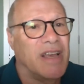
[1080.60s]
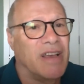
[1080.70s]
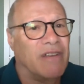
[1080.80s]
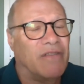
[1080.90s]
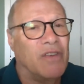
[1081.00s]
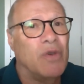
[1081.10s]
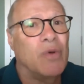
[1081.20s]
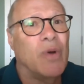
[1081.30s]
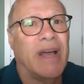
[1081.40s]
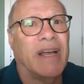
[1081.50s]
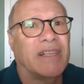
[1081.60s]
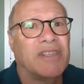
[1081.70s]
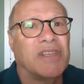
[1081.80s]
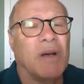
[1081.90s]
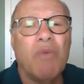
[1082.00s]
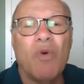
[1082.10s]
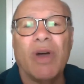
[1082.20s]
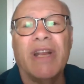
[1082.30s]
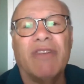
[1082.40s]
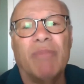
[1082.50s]
if you, at some
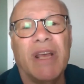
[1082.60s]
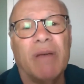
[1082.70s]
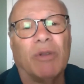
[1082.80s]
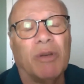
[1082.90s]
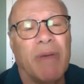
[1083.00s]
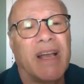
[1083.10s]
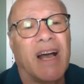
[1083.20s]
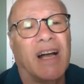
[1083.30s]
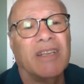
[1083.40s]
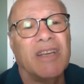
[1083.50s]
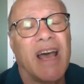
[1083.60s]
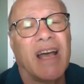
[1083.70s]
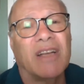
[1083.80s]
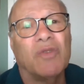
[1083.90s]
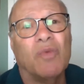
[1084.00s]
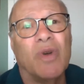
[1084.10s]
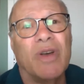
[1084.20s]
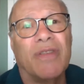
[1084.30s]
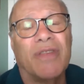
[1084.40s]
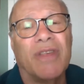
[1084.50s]
point, have been able to make contact
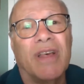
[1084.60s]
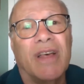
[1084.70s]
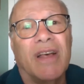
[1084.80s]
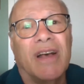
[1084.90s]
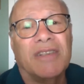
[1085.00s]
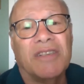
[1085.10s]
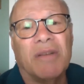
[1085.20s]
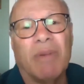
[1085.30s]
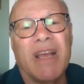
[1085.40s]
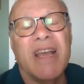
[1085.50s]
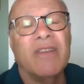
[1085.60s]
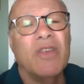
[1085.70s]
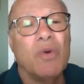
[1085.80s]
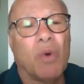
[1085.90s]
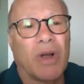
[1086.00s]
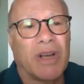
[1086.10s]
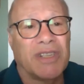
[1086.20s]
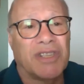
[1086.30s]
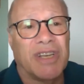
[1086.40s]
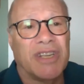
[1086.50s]
with somebody in the
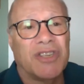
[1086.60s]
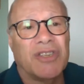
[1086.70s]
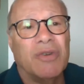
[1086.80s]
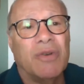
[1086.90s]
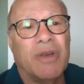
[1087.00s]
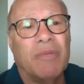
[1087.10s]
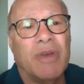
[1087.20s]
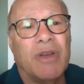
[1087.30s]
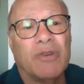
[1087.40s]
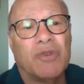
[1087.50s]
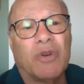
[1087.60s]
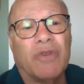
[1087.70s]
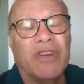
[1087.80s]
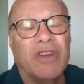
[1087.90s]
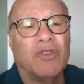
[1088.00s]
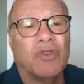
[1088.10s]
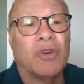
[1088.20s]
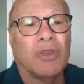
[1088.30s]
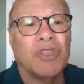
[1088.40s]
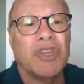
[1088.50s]
organization who can be your sort of
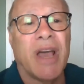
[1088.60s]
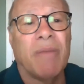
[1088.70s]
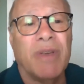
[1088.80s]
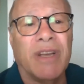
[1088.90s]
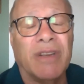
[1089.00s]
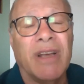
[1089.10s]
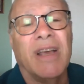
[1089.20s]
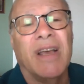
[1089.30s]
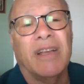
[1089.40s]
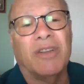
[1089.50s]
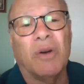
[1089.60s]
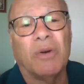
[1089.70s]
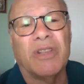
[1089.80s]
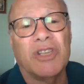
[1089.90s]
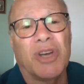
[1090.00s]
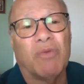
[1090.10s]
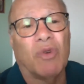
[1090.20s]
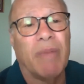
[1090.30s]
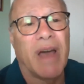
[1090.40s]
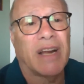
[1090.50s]
internal champion and go to the general
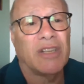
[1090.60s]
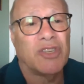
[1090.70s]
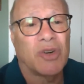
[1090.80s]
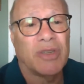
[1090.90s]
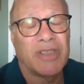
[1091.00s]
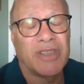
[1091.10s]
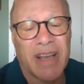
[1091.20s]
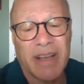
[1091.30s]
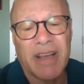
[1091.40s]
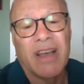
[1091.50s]
manager and say,